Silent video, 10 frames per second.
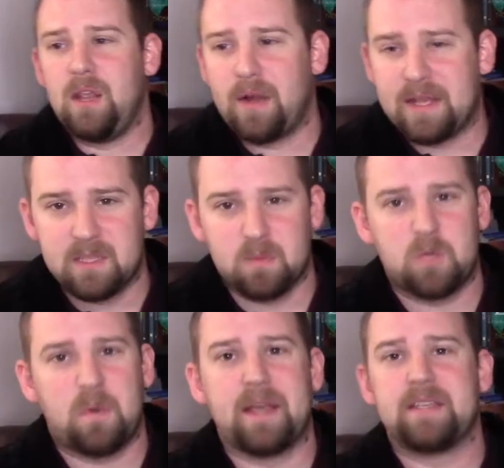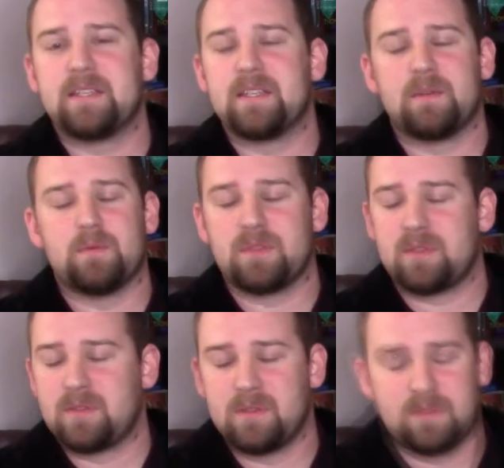know, had some spices. It
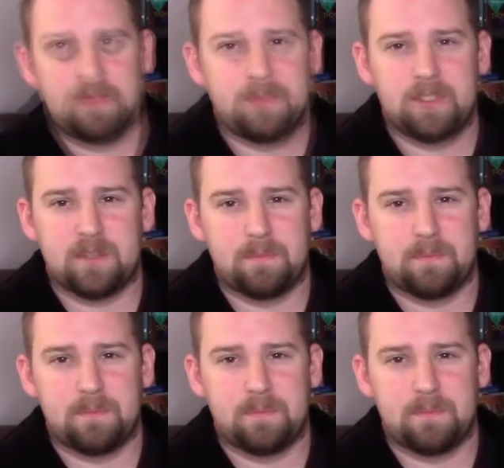was just